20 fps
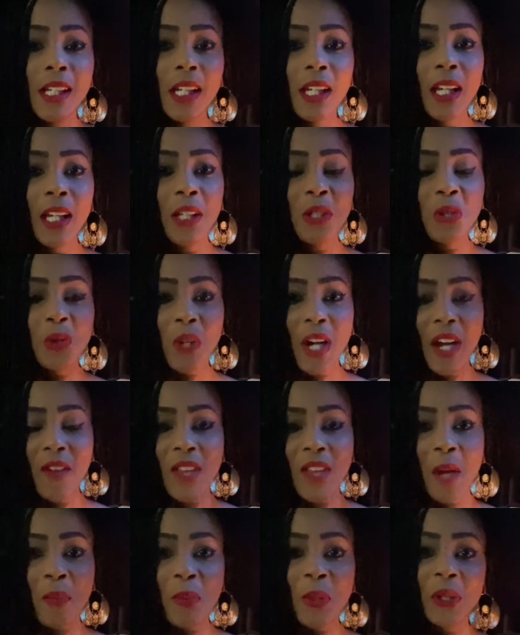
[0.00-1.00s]
and drive
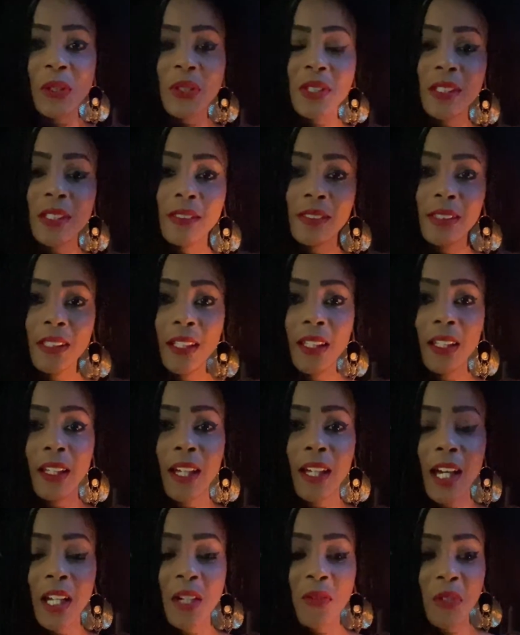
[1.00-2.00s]
that person
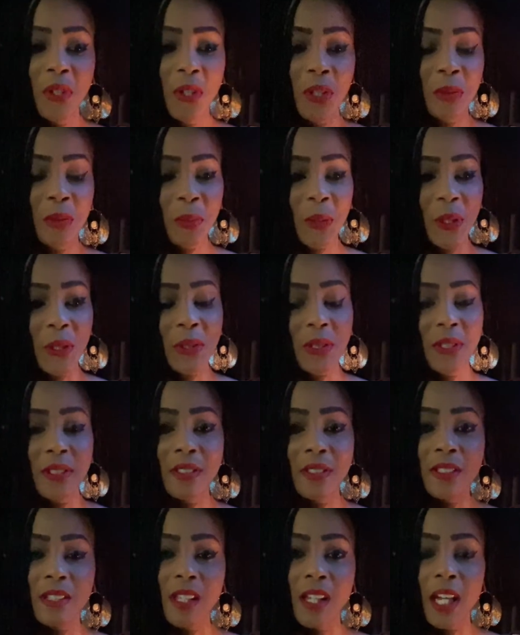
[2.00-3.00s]
out of another person's
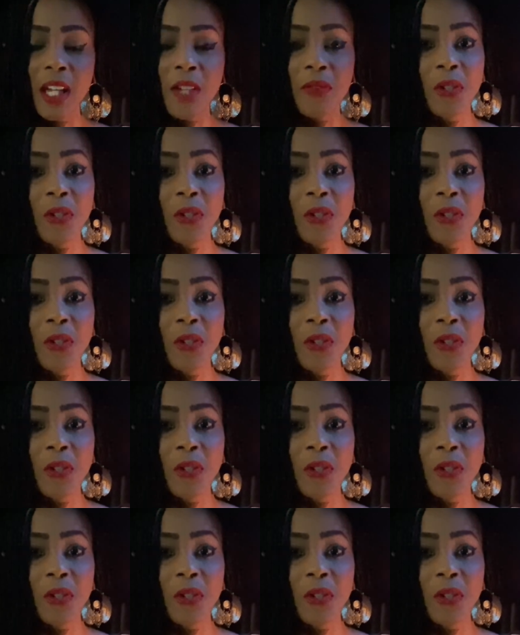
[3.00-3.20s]
life.